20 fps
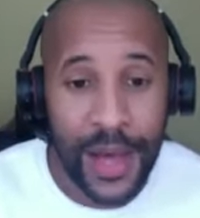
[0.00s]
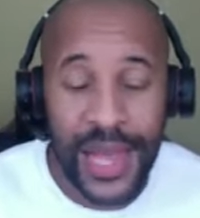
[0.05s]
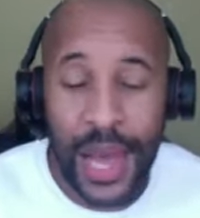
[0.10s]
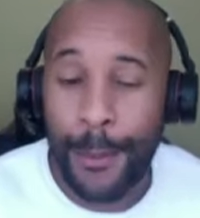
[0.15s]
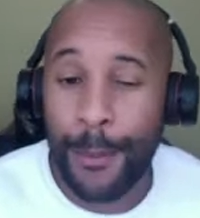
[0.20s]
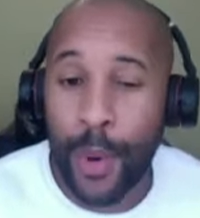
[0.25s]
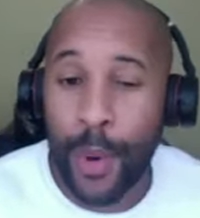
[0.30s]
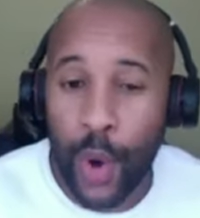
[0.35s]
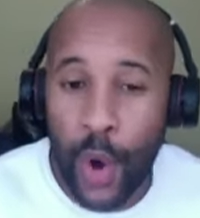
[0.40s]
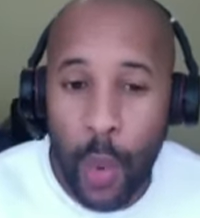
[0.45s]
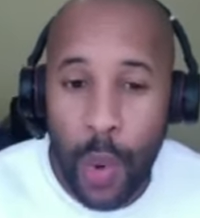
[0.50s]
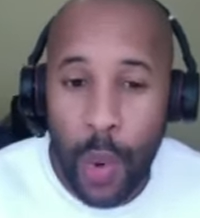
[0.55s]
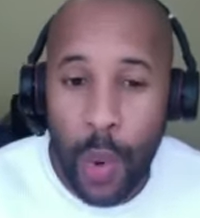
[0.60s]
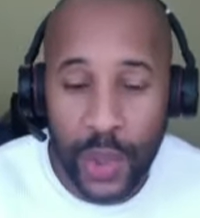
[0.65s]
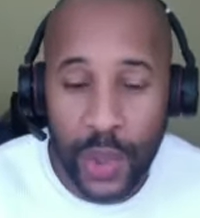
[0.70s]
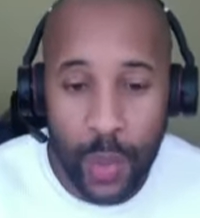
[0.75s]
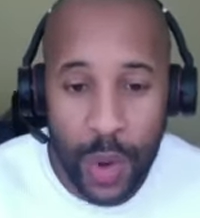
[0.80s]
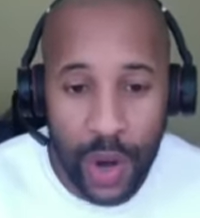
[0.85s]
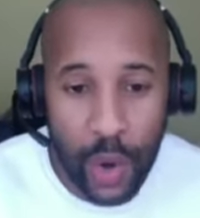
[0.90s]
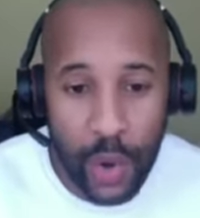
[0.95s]
then book a
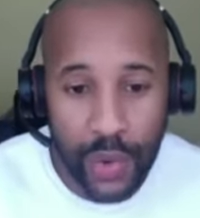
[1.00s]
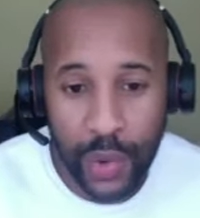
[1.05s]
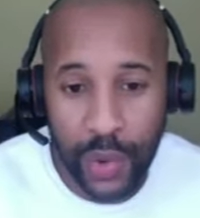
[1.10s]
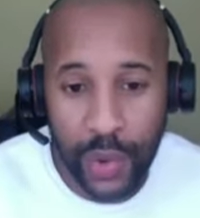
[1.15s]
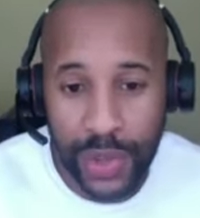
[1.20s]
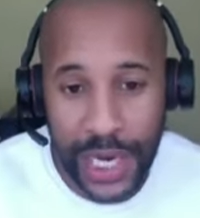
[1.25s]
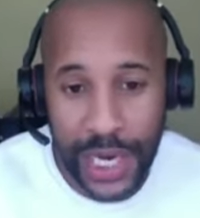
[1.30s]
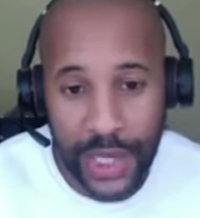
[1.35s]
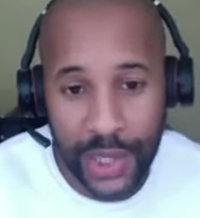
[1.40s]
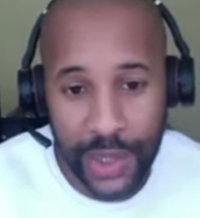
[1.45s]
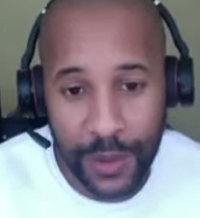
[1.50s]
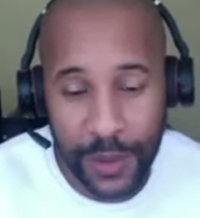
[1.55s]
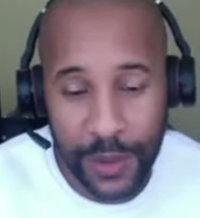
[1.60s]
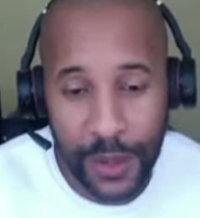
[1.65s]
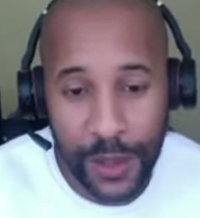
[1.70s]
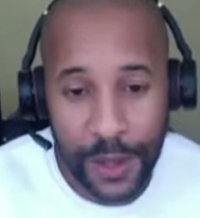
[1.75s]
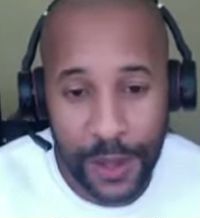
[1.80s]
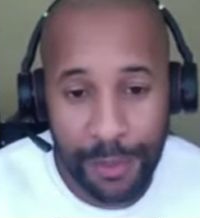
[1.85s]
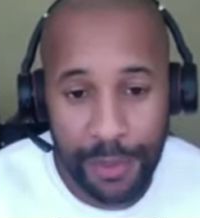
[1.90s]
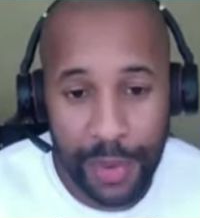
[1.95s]
one-to-one consultation,
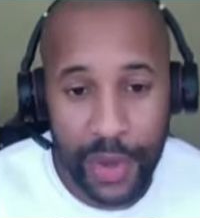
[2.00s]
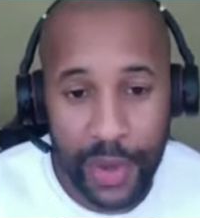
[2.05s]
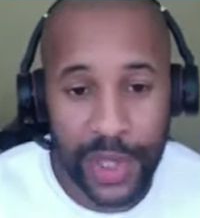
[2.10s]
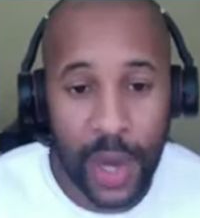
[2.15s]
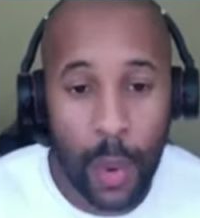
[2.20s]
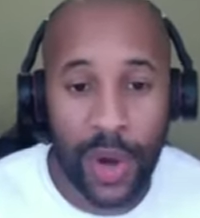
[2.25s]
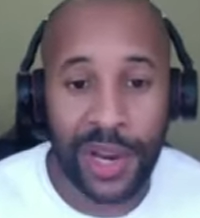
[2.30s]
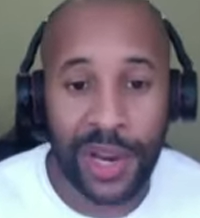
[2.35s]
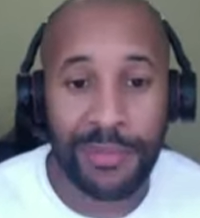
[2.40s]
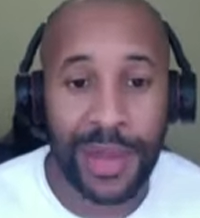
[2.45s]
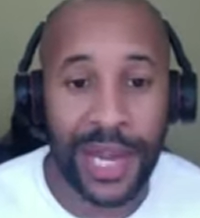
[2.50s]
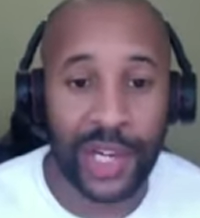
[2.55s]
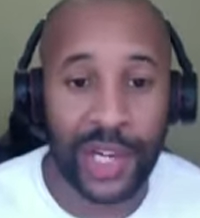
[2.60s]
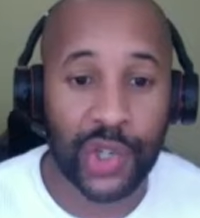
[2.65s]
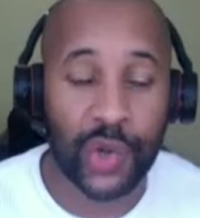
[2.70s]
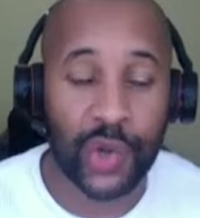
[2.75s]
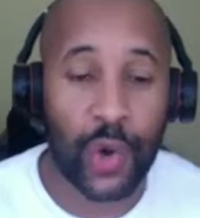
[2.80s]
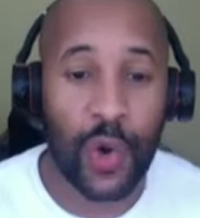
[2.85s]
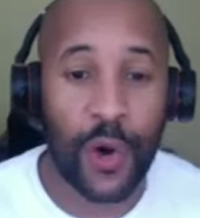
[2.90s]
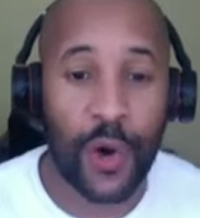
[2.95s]
because I want to make
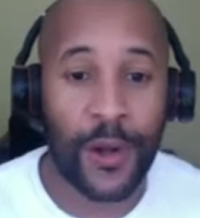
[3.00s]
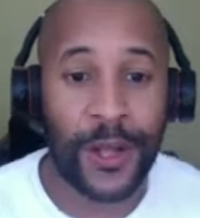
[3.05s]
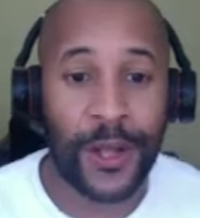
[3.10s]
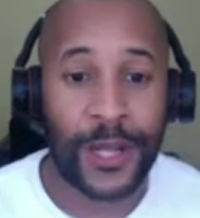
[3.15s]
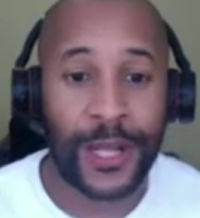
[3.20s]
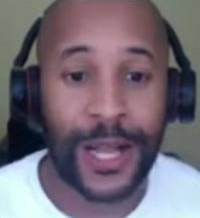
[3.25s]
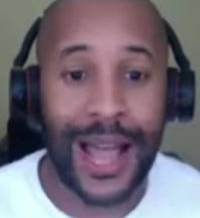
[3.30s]
sure,